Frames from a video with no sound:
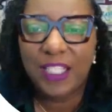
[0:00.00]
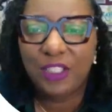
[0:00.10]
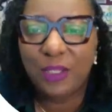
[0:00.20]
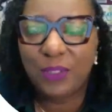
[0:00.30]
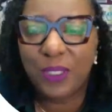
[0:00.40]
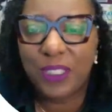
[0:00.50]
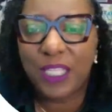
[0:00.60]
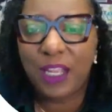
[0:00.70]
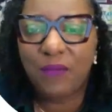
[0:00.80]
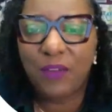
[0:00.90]
So I'm so
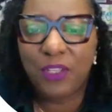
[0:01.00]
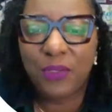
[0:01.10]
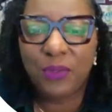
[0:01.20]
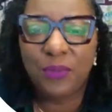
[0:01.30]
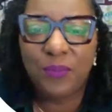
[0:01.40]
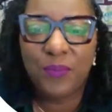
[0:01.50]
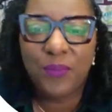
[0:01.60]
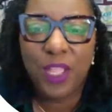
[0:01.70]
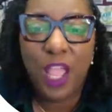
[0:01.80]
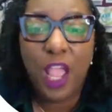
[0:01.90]
excited for you.
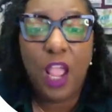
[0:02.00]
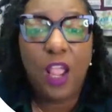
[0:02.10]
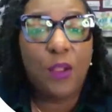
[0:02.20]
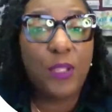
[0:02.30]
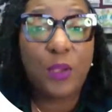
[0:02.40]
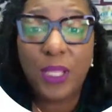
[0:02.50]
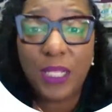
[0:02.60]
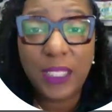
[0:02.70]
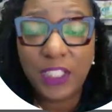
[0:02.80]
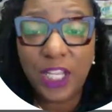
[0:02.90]
Hurry
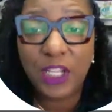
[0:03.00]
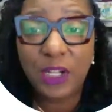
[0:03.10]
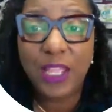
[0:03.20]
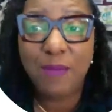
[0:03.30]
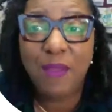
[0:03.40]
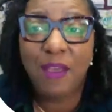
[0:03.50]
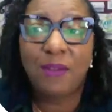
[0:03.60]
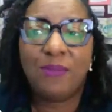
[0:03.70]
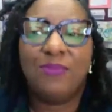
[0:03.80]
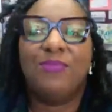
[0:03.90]
quickly, check your email.